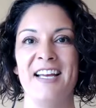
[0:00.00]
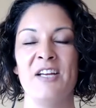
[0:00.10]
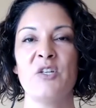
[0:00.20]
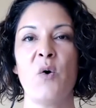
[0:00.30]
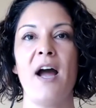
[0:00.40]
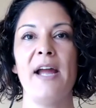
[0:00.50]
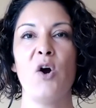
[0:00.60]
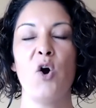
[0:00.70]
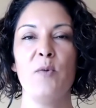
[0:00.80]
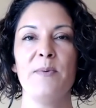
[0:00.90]
So I
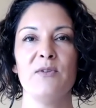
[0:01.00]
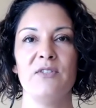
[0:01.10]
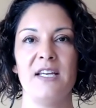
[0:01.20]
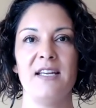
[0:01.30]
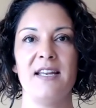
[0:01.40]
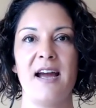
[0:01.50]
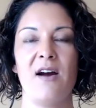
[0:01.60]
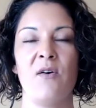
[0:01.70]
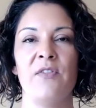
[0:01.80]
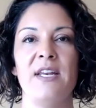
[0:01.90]
hope you see
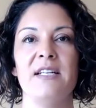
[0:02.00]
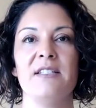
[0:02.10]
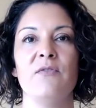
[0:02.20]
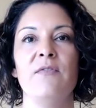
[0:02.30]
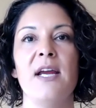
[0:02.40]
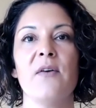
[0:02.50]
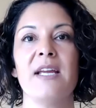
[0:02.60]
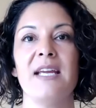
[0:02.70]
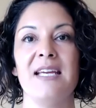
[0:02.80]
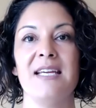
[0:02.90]
now that it is
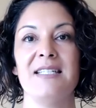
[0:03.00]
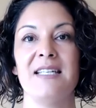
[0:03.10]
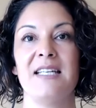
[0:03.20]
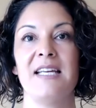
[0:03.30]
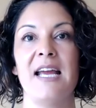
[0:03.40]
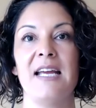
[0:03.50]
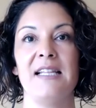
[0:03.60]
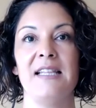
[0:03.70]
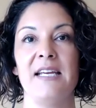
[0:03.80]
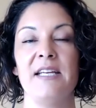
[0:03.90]
very easy to get
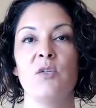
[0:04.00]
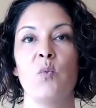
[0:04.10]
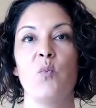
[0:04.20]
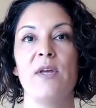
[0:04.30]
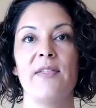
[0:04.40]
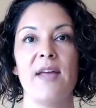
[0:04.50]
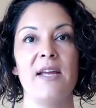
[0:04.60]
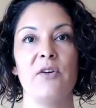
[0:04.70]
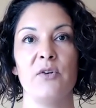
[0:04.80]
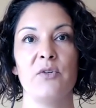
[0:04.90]
leads with a
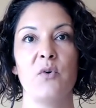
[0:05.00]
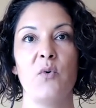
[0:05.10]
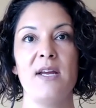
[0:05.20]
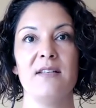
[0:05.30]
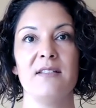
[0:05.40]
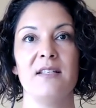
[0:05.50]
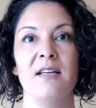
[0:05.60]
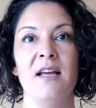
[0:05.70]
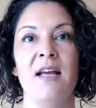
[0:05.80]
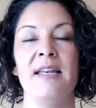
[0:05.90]
good quiz.
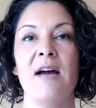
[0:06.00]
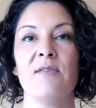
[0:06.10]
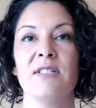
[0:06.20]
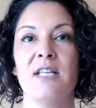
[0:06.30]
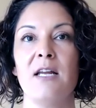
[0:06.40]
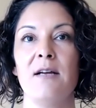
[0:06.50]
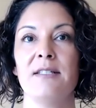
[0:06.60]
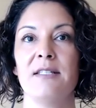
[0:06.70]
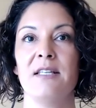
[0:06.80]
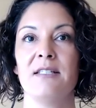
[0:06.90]
Now, some
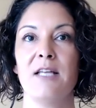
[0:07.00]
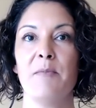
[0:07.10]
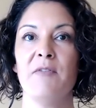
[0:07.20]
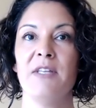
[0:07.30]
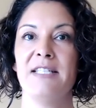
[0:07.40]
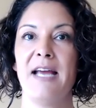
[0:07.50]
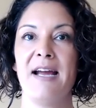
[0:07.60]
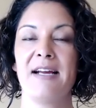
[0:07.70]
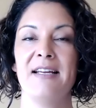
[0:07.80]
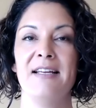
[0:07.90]
of the
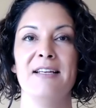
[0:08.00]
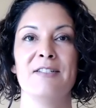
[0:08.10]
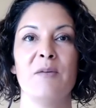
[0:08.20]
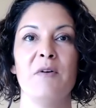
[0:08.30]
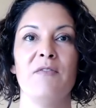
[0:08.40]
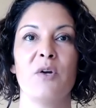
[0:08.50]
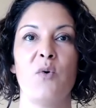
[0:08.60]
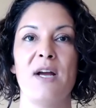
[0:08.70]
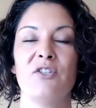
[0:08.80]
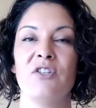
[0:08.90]
tech, some of the
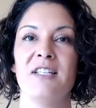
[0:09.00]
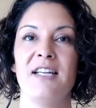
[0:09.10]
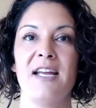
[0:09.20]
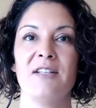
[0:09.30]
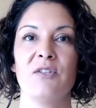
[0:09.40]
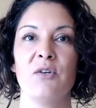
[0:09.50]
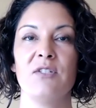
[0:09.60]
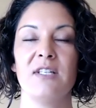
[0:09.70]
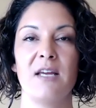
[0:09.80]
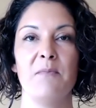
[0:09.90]
questions and
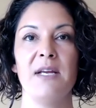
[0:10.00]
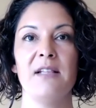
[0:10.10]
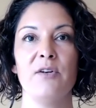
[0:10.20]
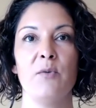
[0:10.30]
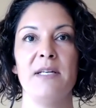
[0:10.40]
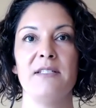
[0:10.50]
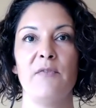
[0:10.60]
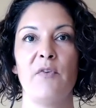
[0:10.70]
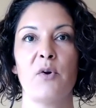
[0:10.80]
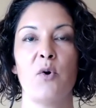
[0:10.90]
answers can be a little bit
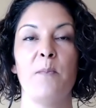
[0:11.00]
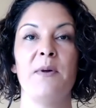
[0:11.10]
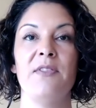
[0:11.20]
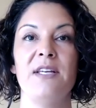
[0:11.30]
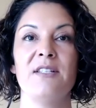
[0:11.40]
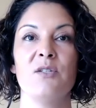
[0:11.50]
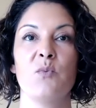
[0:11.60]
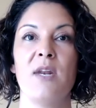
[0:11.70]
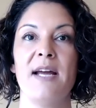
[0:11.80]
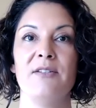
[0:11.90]
difficult, but this is
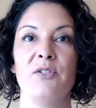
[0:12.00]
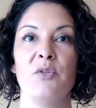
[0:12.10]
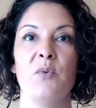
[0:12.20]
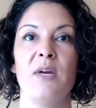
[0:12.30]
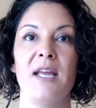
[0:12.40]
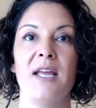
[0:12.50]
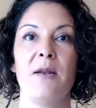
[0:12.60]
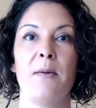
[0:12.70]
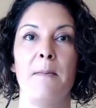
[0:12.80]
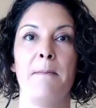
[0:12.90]
what I do
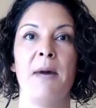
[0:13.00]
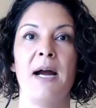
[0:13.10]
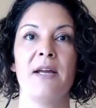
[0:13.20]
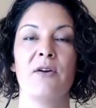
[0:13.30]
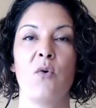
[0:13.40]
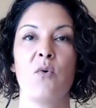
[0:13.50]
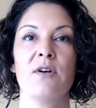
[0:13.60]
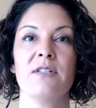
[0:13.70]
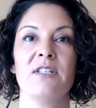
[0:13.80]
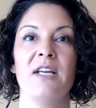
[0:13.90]
in my
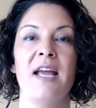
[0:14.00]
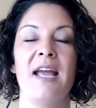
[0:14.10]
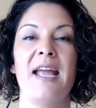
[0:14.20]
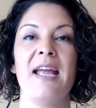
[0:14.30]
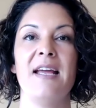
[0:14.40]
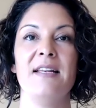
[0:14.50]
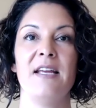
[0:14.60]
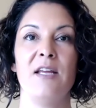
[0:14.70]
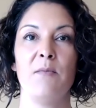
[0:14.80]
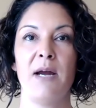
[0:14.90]
course and
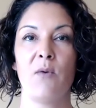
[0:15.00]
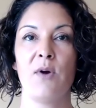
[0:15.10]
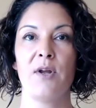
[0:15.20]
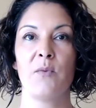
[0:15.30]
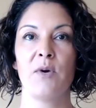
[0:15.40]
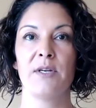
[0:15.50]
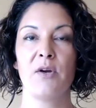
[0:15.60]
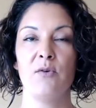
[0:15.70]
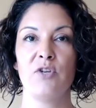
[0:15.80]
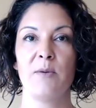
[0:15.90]
in my one-on-one
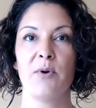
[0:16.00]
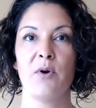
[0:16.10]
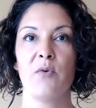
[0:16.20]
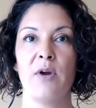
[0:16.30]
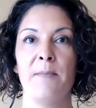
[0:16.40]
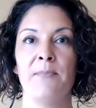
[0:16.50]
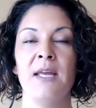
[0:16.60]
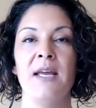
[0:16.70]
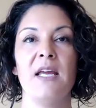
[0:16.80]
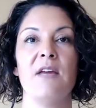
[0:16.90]
coaching program.
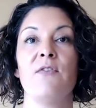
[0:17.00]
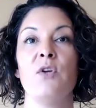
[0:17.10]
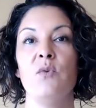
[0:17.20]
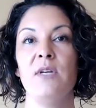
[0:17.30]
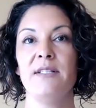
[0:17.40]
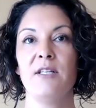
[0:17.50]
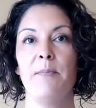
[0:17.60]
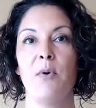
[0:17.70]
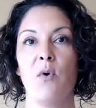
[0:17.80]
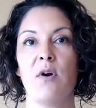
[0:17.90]
If you need
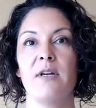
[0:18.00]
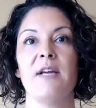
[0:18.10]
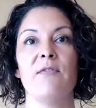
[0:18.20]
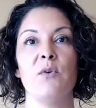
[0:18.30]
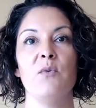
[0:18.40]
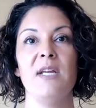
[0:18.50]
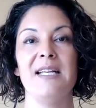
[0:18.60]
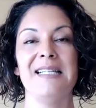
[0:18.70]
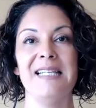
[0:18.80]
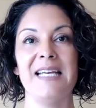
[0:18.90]
support, if you
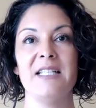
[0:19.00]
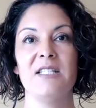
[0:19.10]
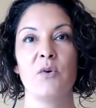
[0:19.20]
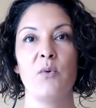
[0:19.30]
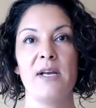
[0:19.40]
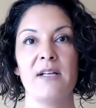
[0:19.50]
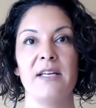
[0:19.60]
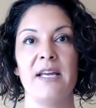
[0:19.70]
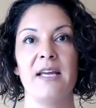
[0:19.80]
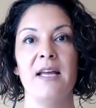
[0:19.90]
need leads
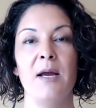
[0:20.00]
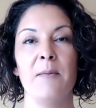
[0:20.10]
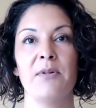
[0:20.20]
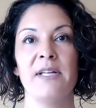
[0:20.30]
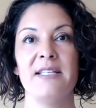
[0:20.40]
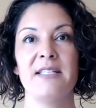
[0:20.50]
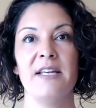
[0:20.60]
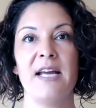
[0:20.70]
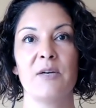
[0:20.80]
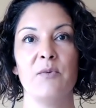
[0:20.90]
quickly, please
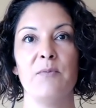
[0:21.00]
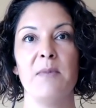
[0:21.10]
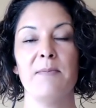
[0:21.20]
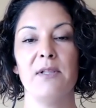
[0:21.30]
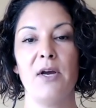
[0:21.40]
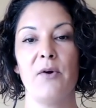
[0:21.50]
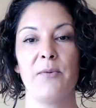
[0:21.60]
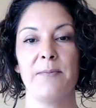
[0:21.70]
connect with me below.